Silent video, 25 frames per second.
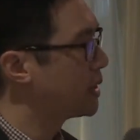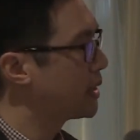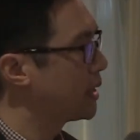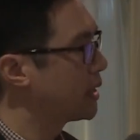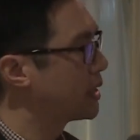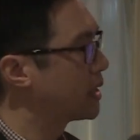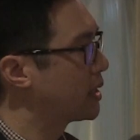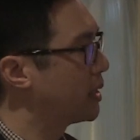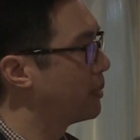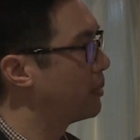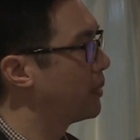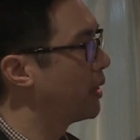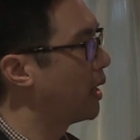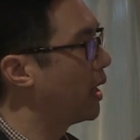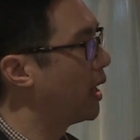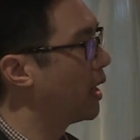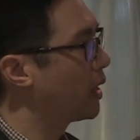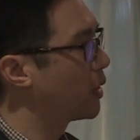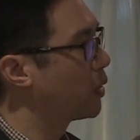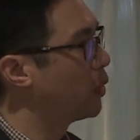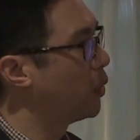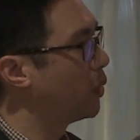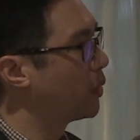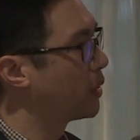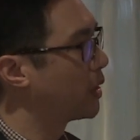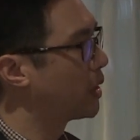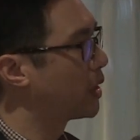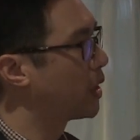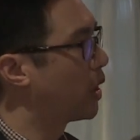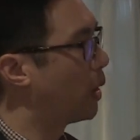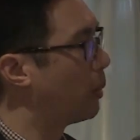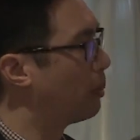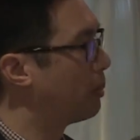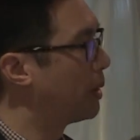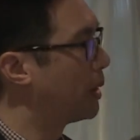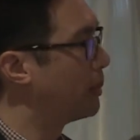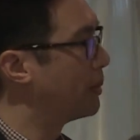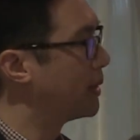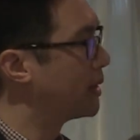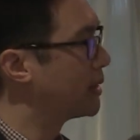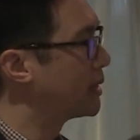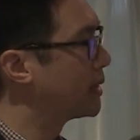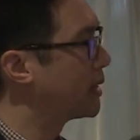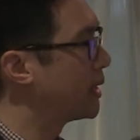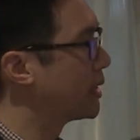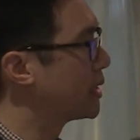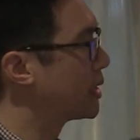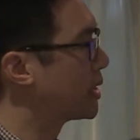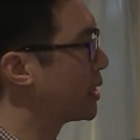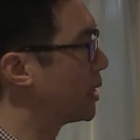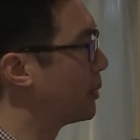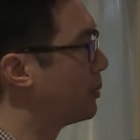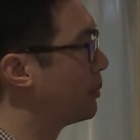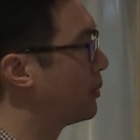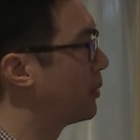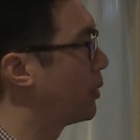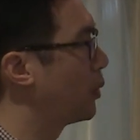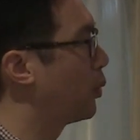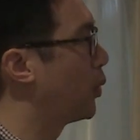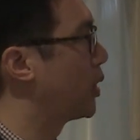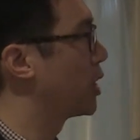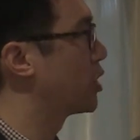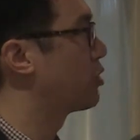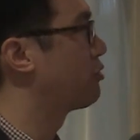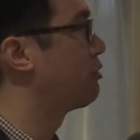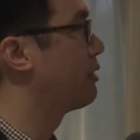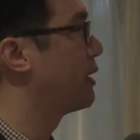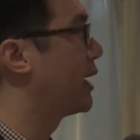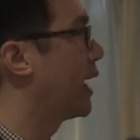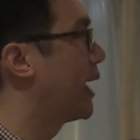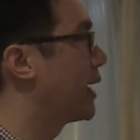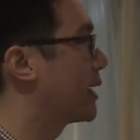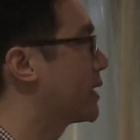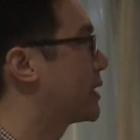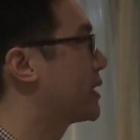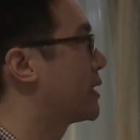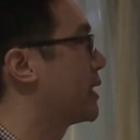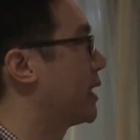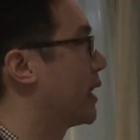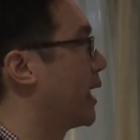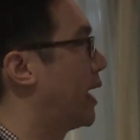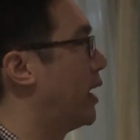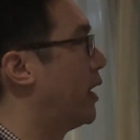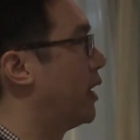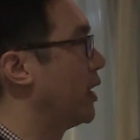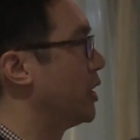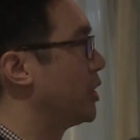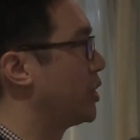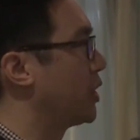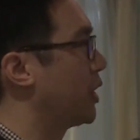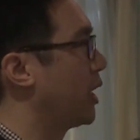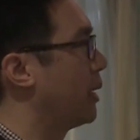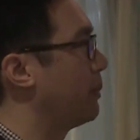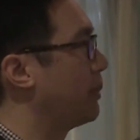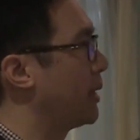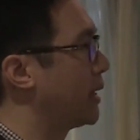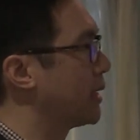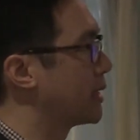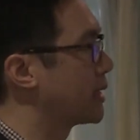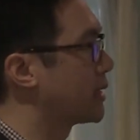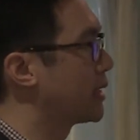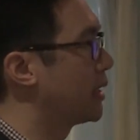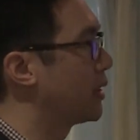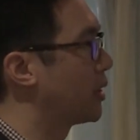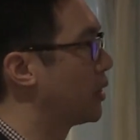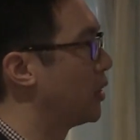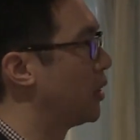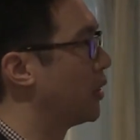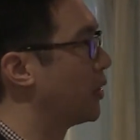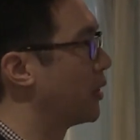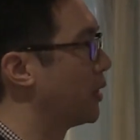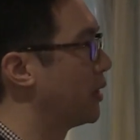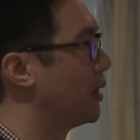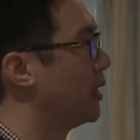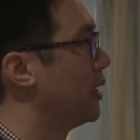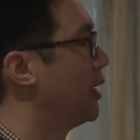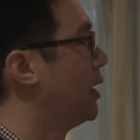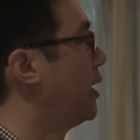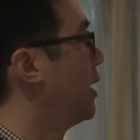system uh, called the complement system, which reacts to that IgA being stuck on,